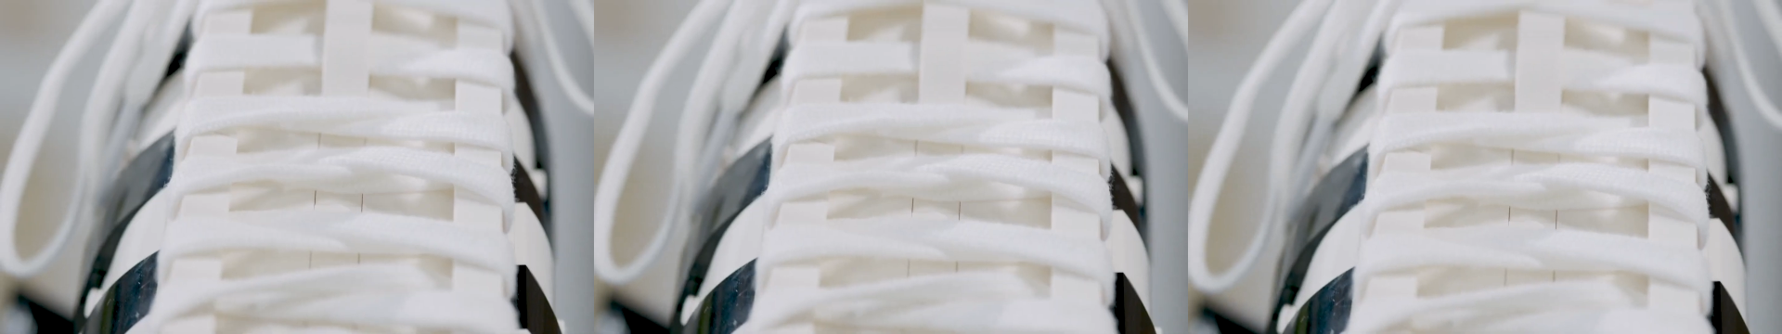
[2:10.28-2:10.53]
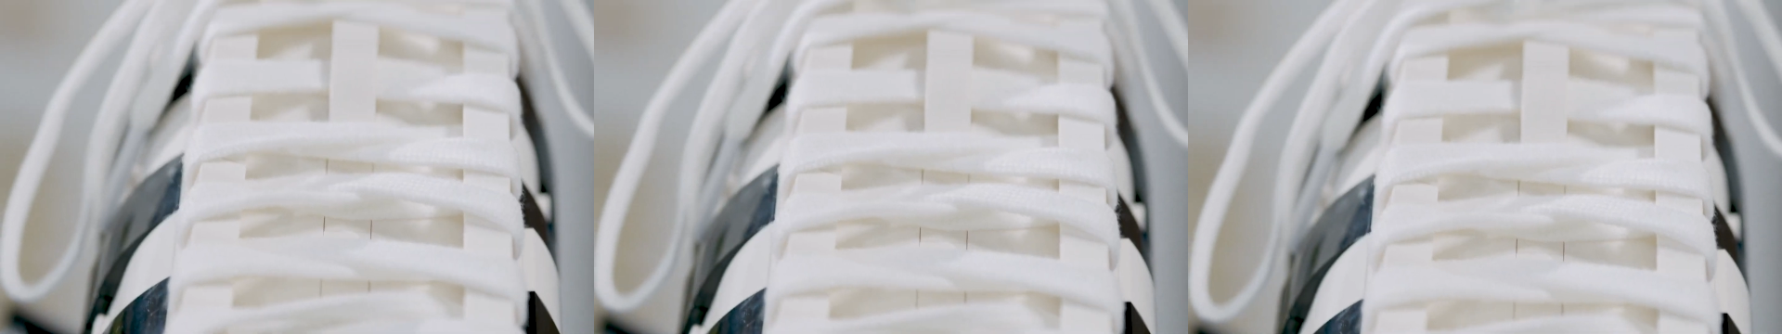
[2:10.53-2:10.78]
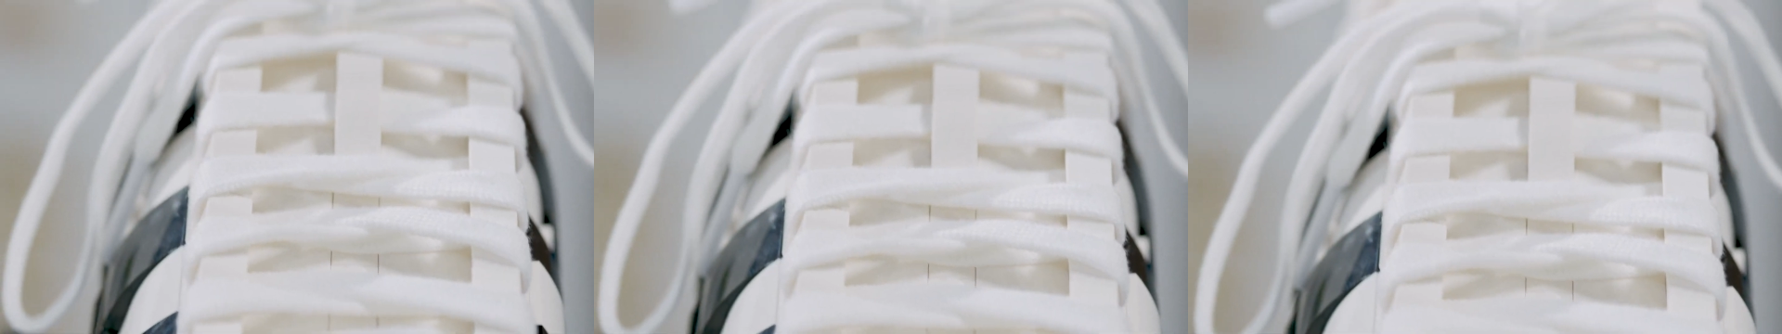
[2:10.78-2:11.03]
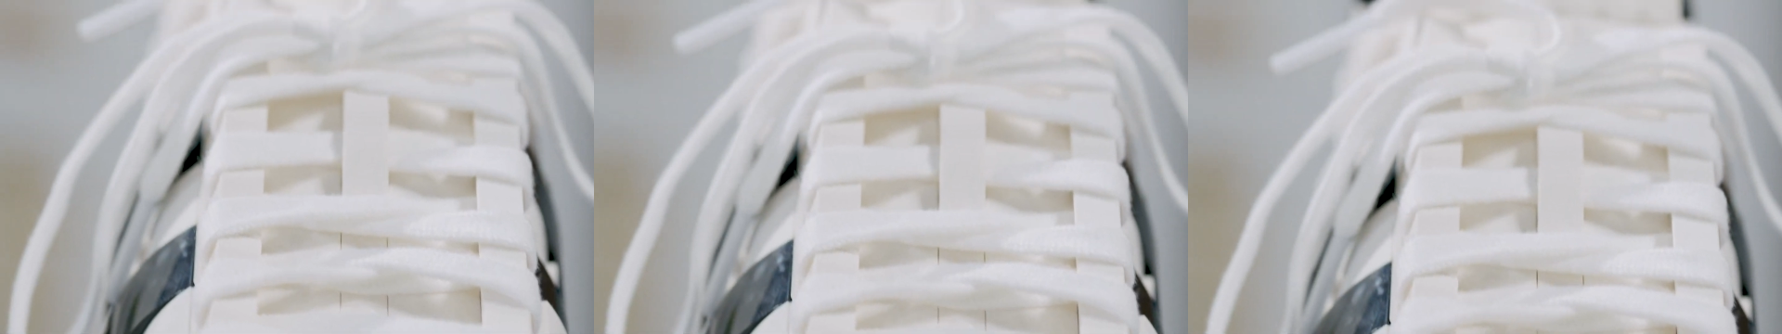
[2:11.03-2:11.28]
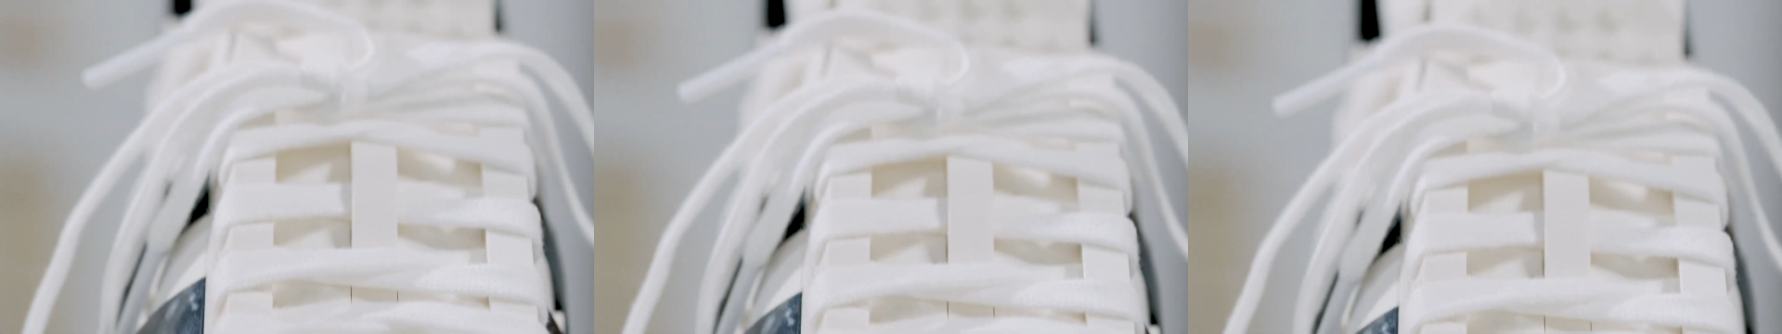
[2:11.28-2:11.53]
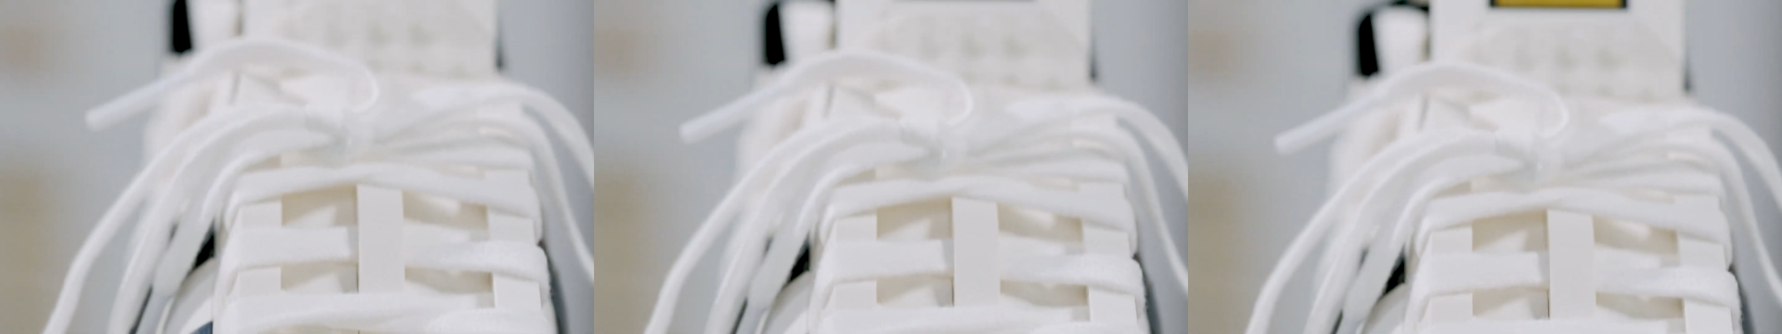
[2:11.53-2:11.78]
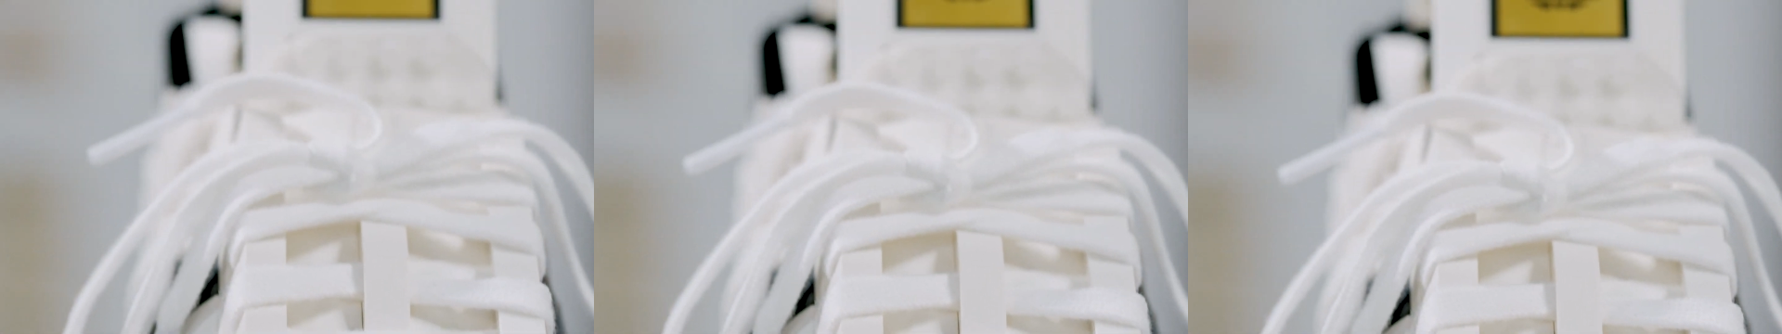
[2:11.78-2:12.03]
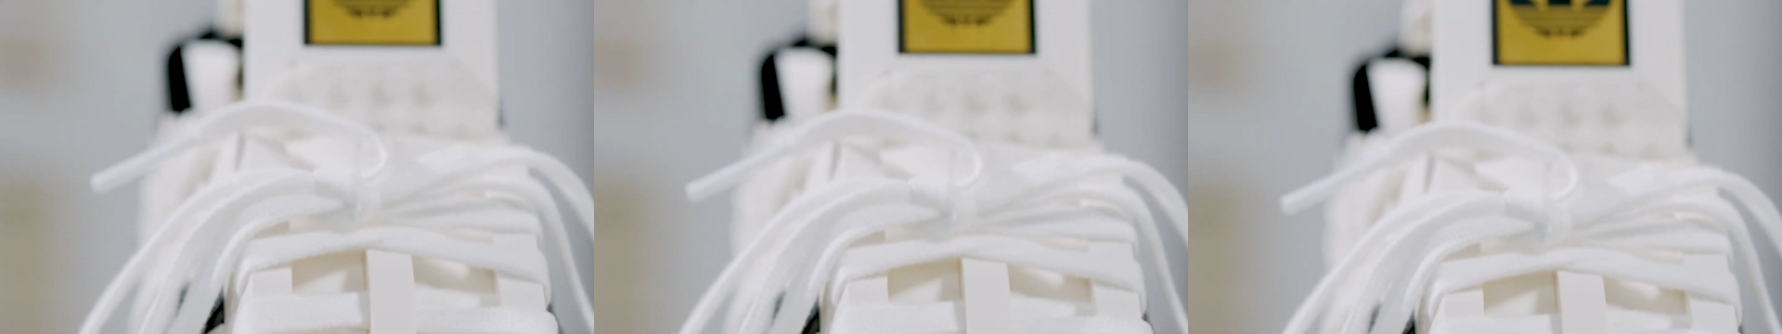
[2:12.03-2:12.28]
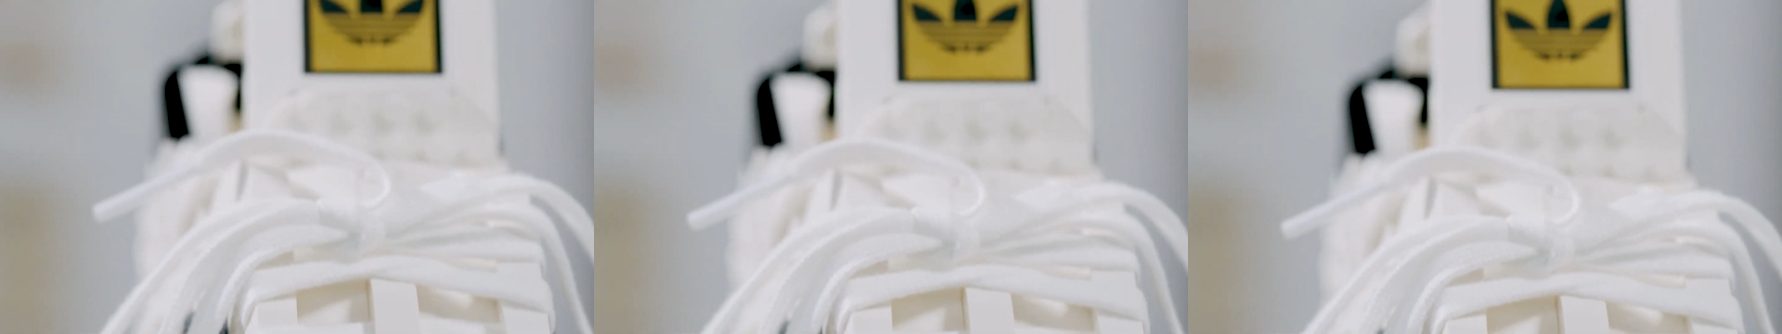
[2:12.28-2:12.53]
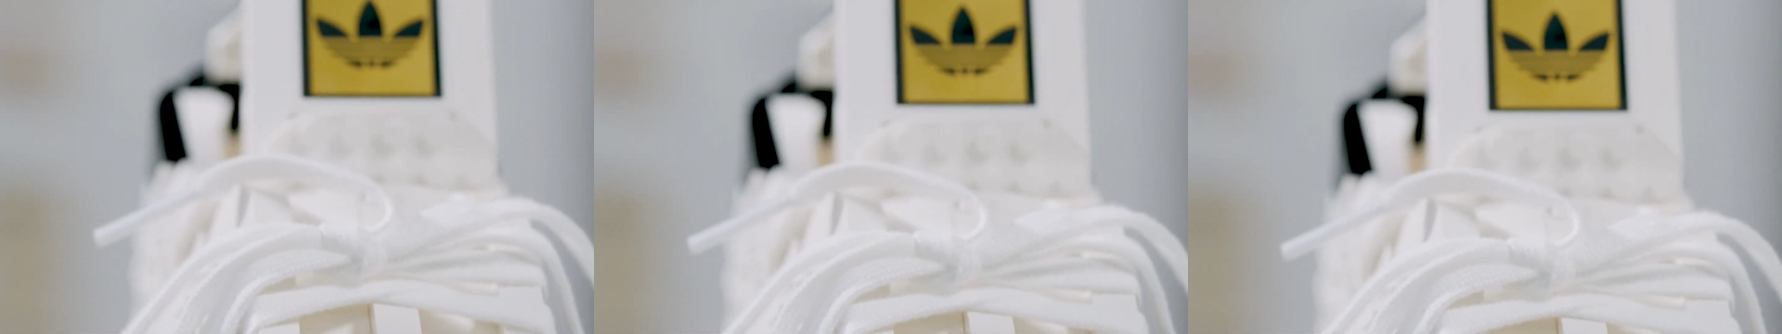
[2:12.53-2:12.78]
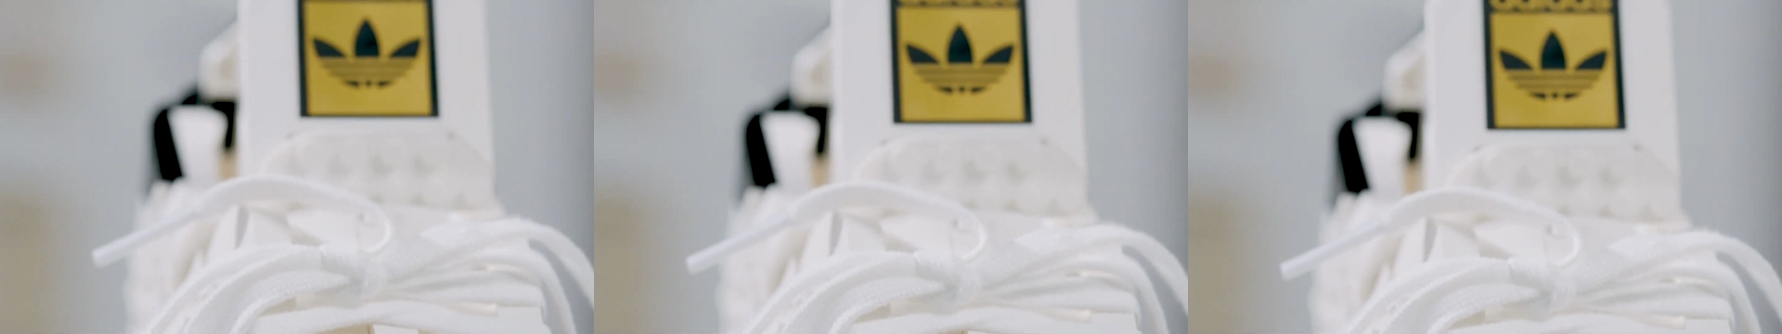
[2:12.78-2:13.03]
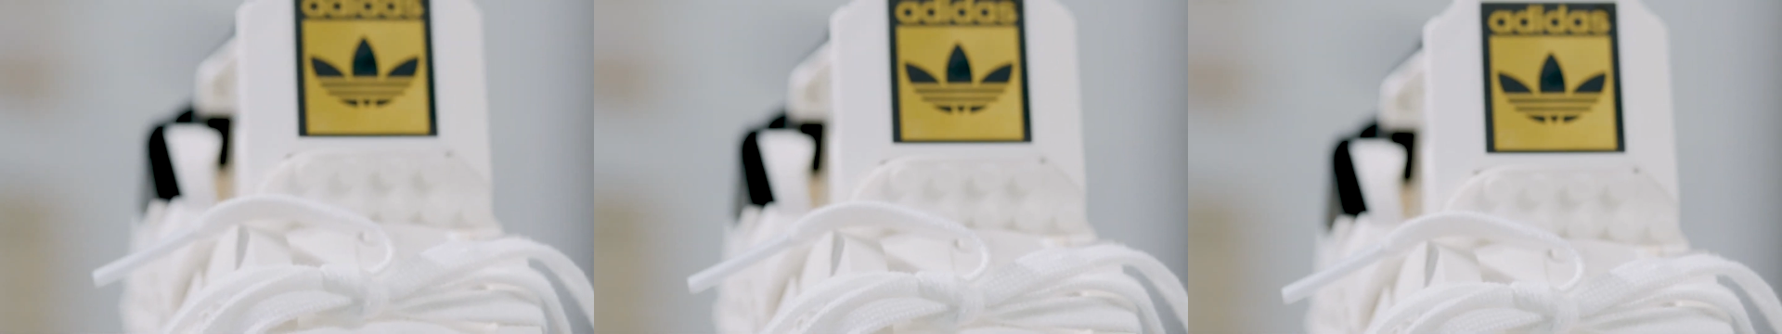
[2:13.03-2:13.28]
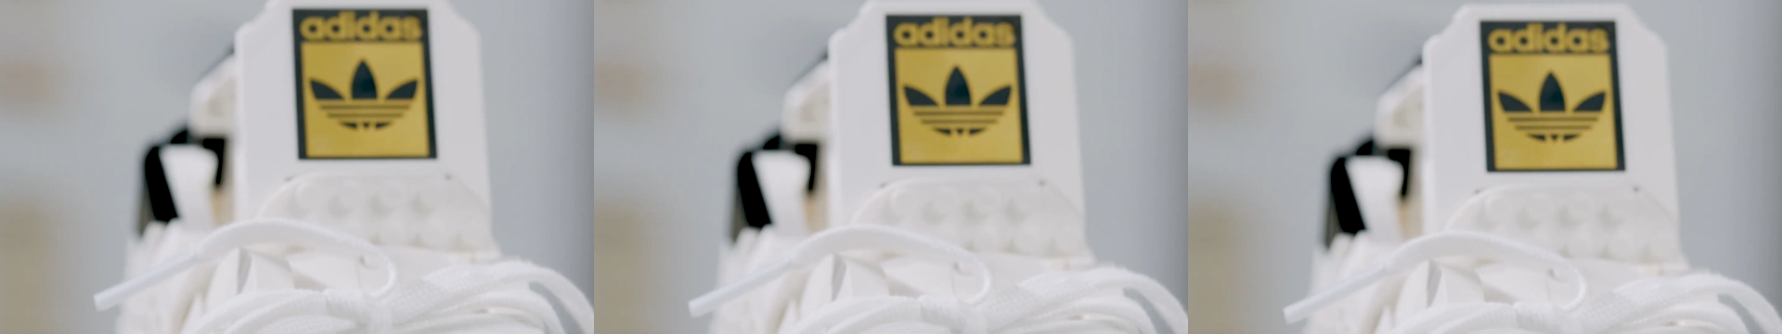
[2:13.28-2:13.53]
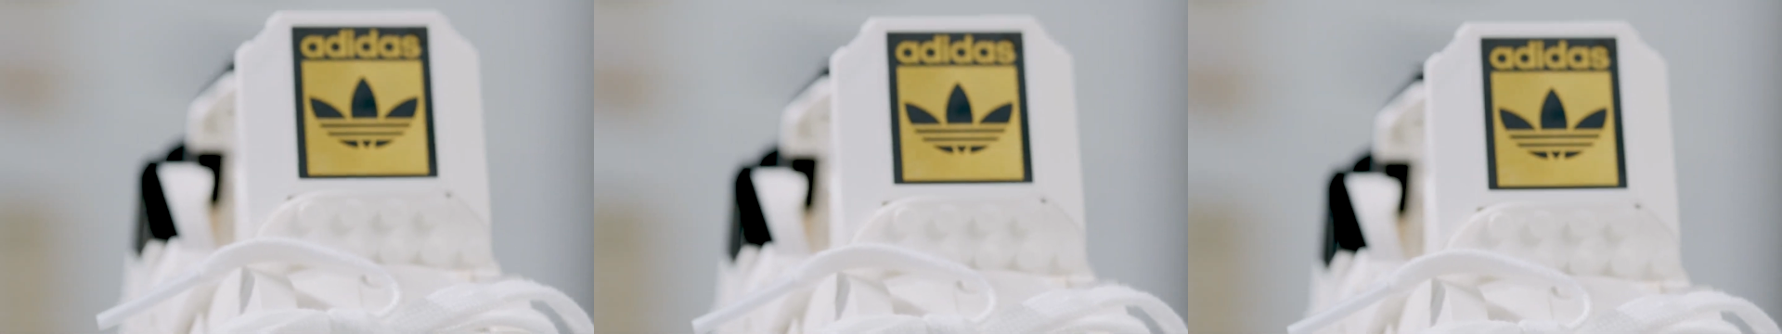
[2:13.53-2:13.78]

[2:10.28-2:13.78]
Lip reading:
(no speaker visible)